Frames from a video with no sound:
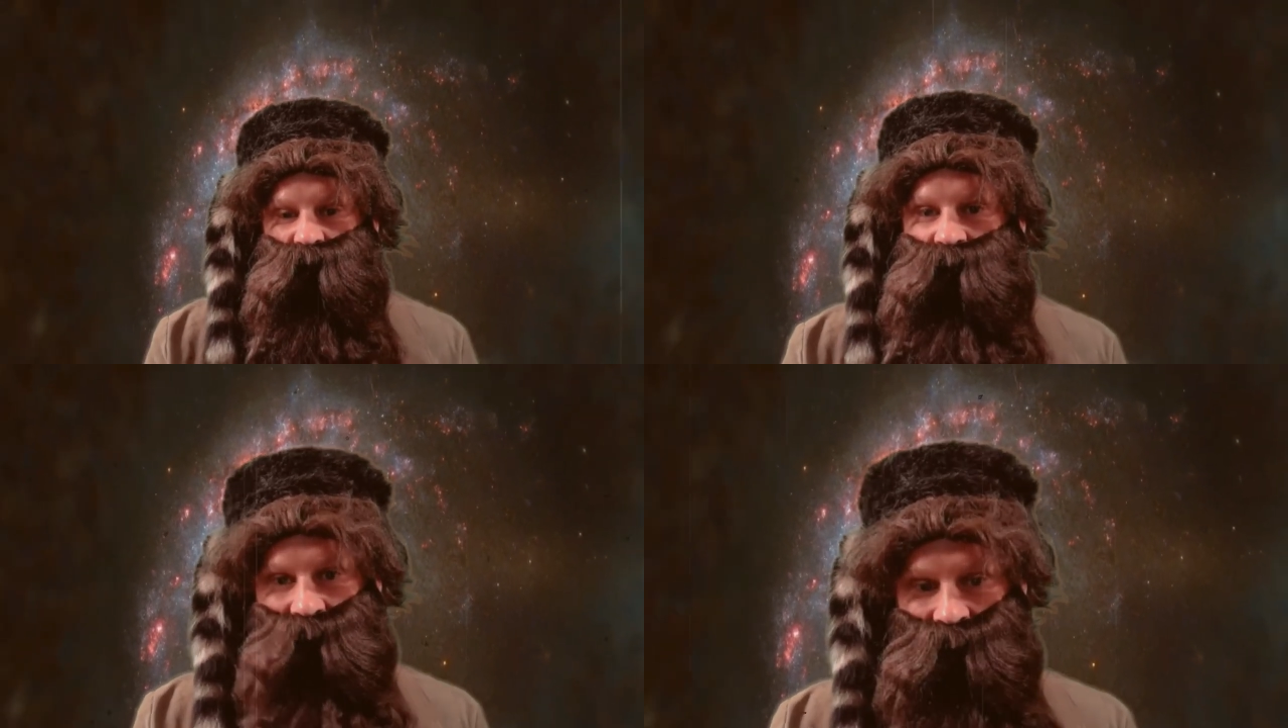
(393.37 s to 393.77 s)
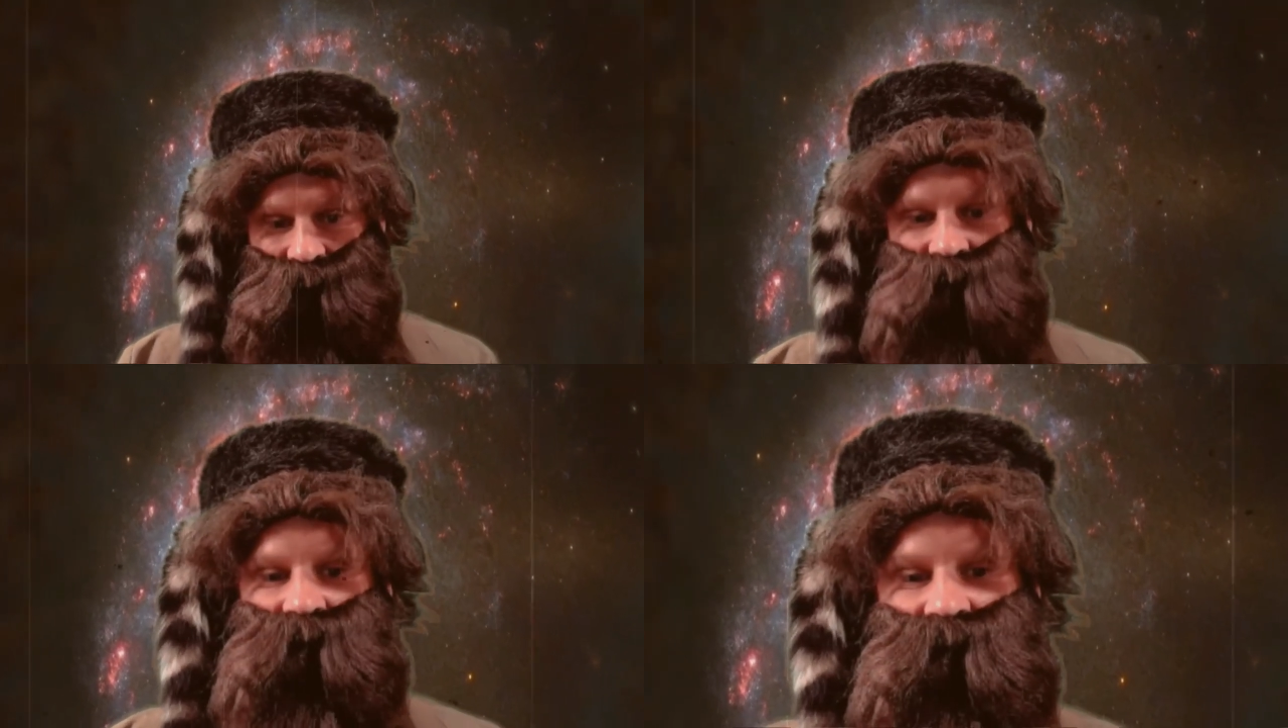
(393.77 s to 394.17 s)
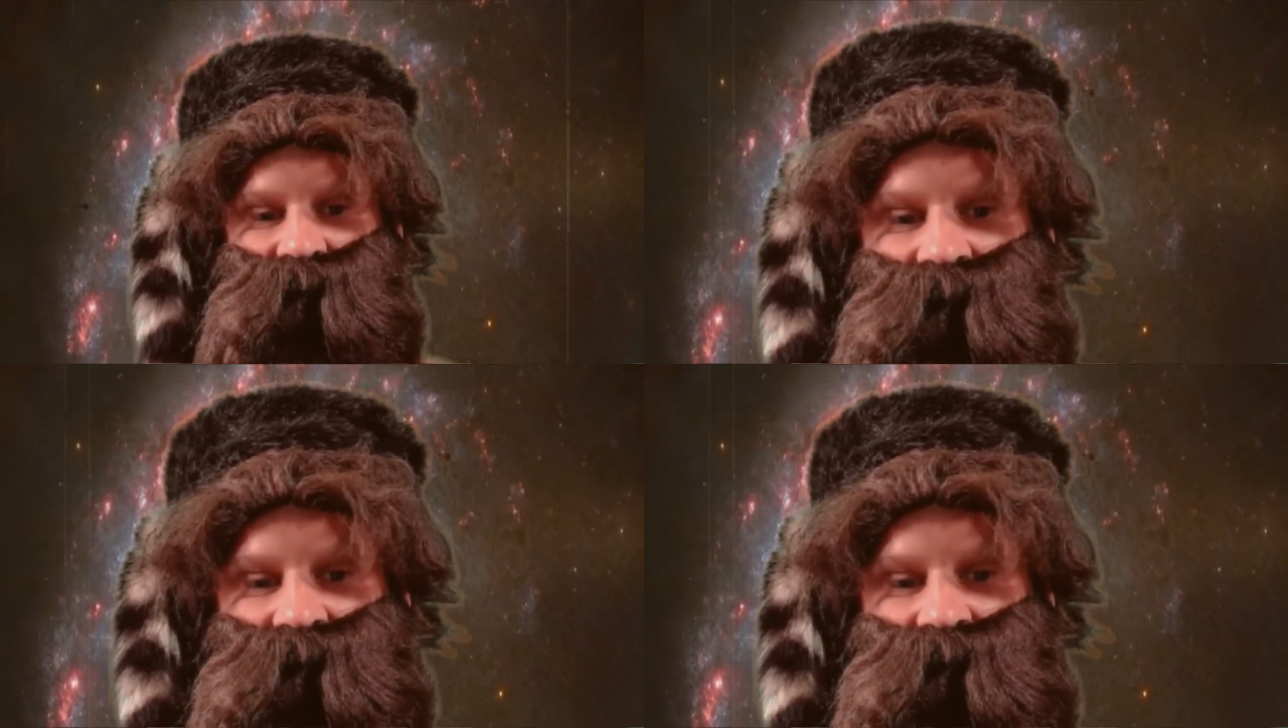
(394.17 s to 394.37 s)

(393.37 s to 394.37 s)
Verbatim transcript: right?